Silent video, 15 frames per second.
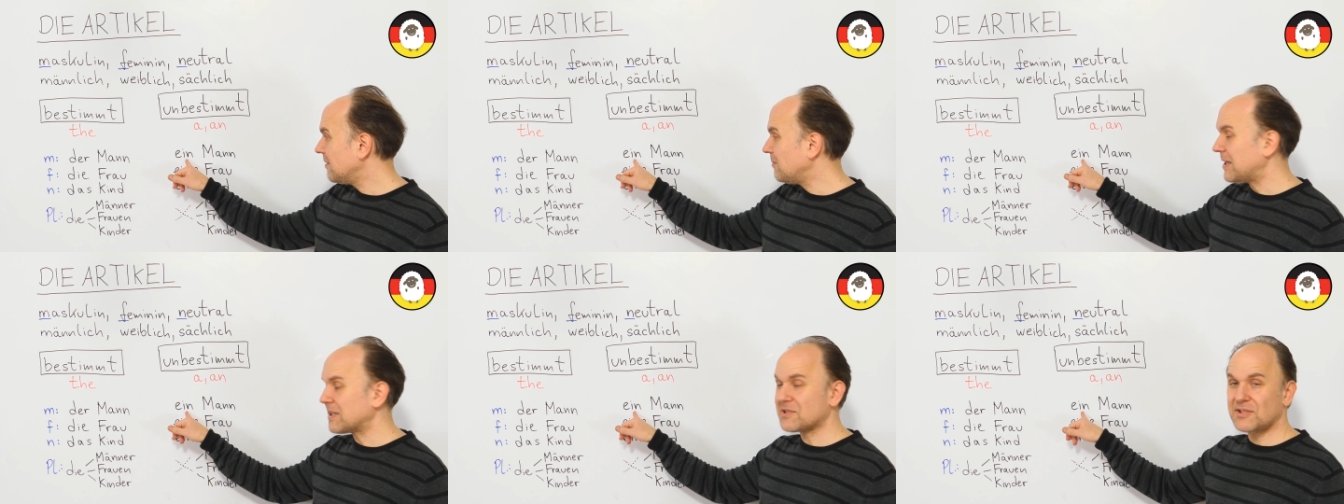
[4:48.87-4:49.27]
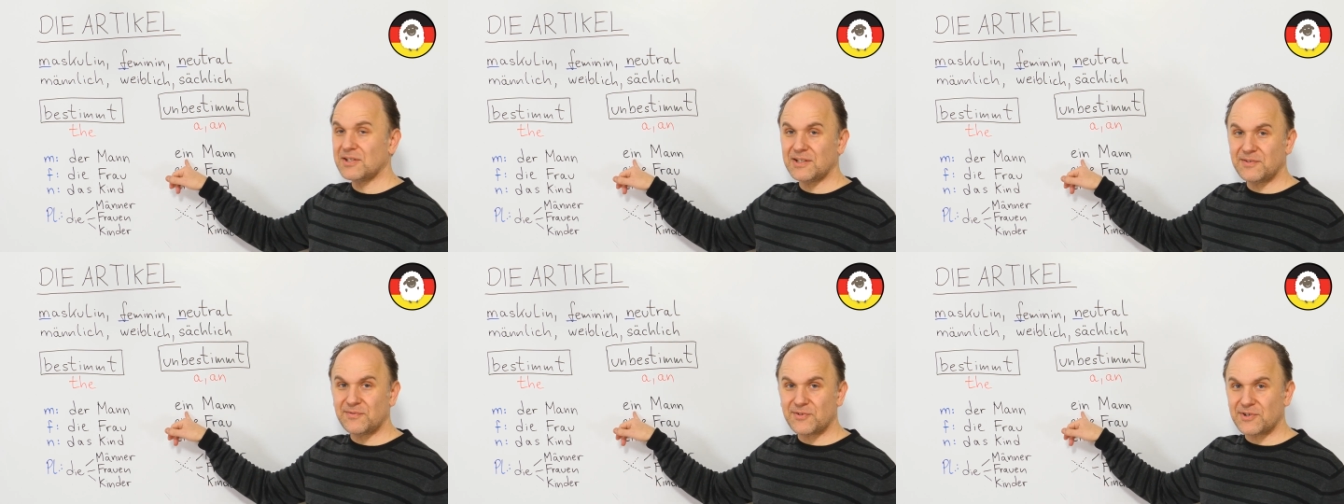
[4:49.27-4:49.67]

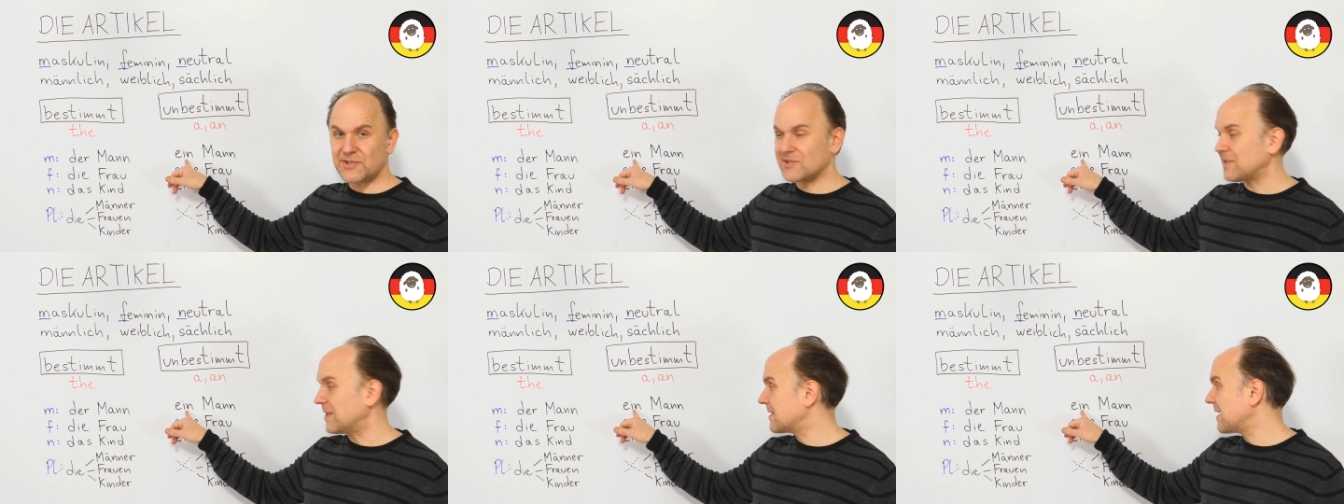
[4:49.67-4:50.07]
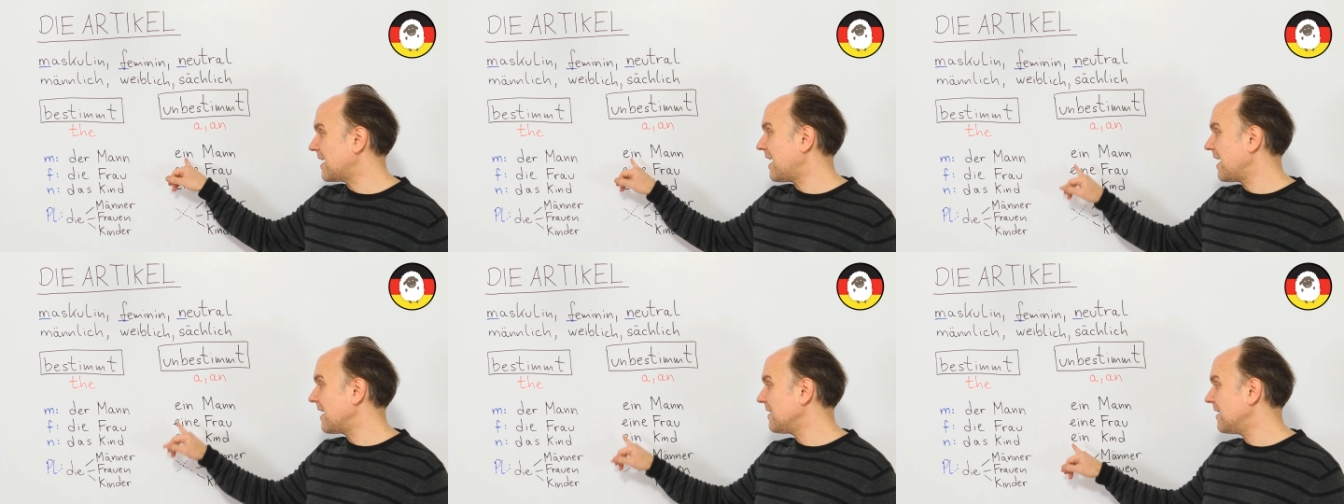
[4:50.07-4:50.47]
masculine version.
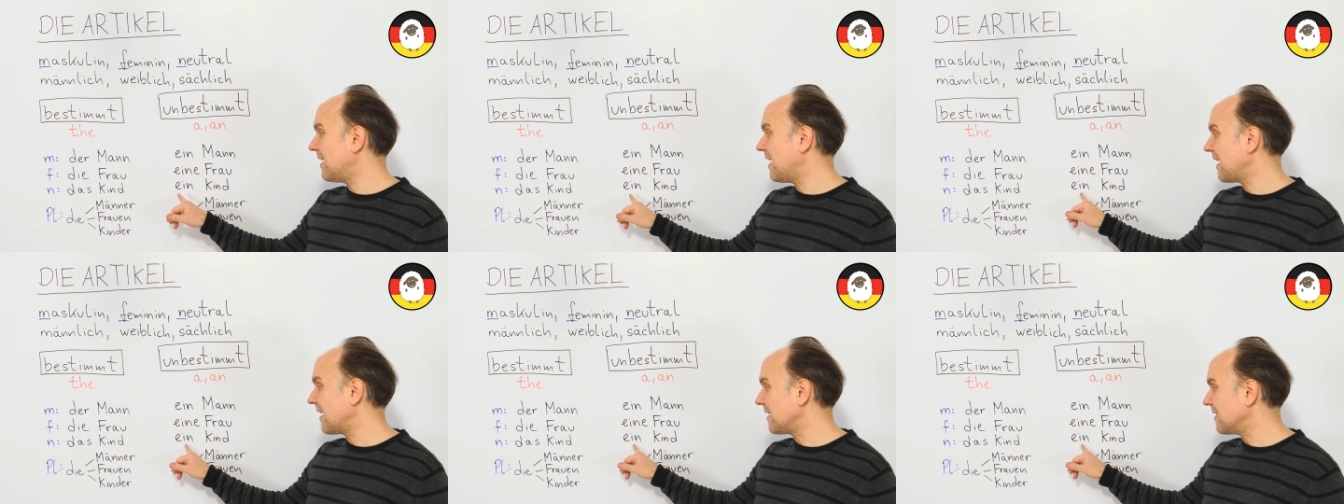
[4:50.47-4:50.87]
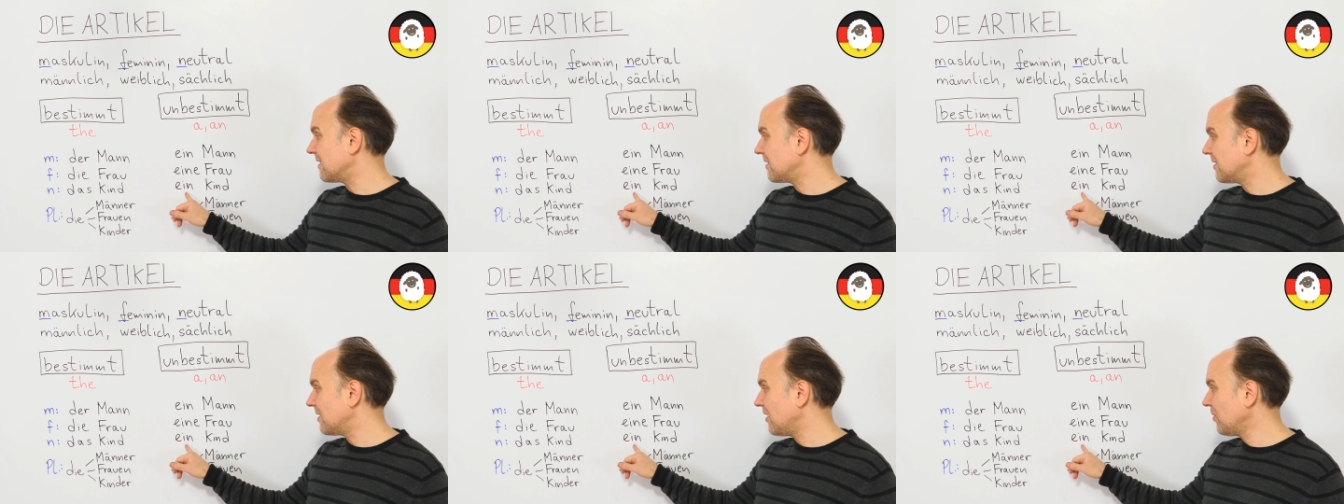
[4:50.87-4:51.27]
It's
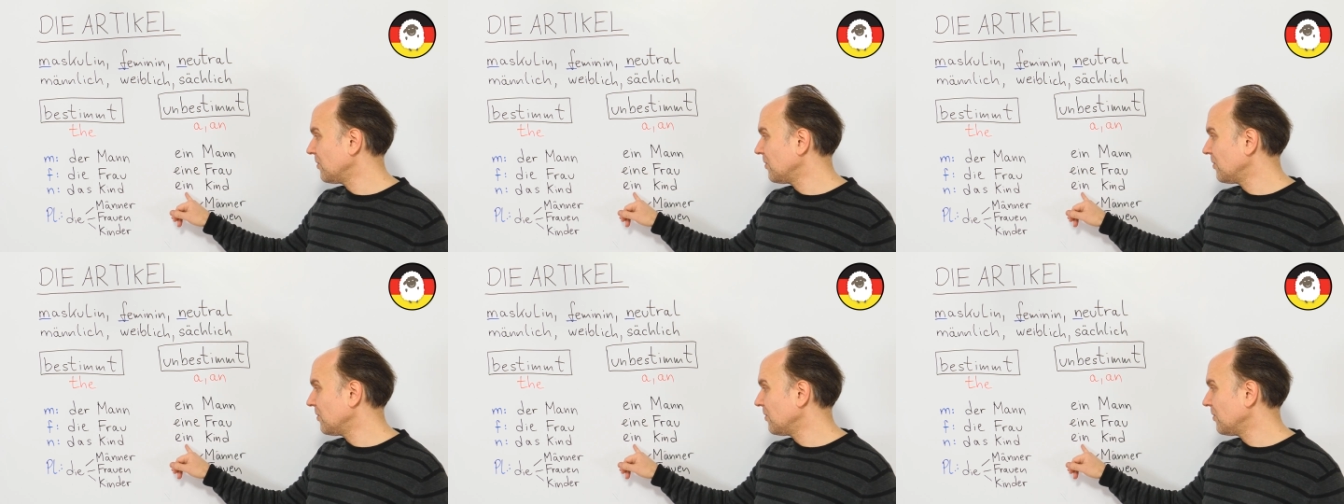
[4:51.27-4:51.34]
ein.